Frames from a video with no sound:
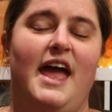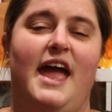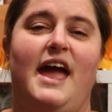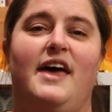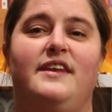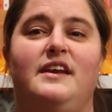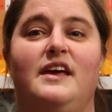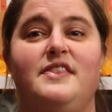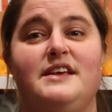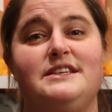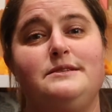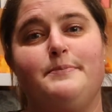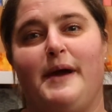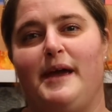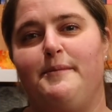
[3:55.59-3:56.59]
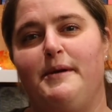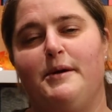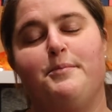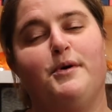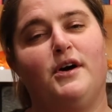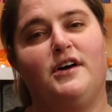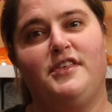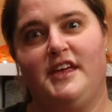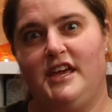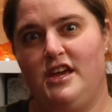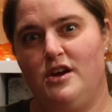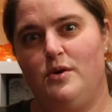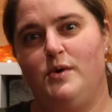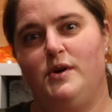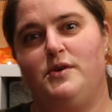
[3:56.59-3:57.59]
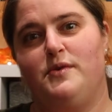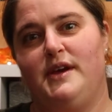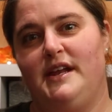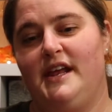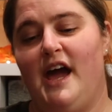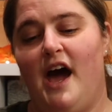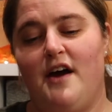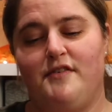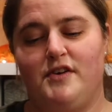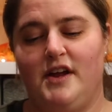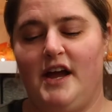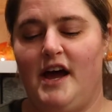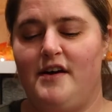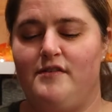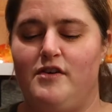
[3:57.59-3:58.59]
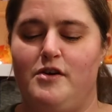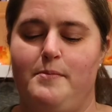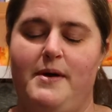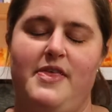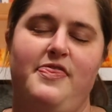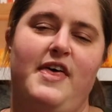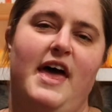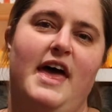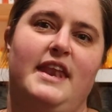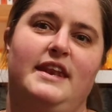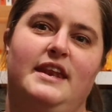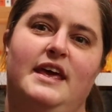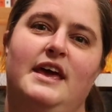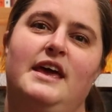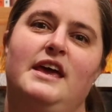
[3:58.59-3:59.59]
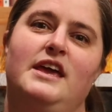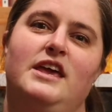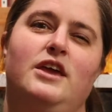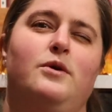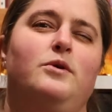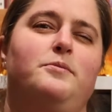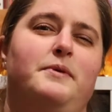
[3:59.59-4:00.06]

And this might be a book that you would read cover to cover, but then you would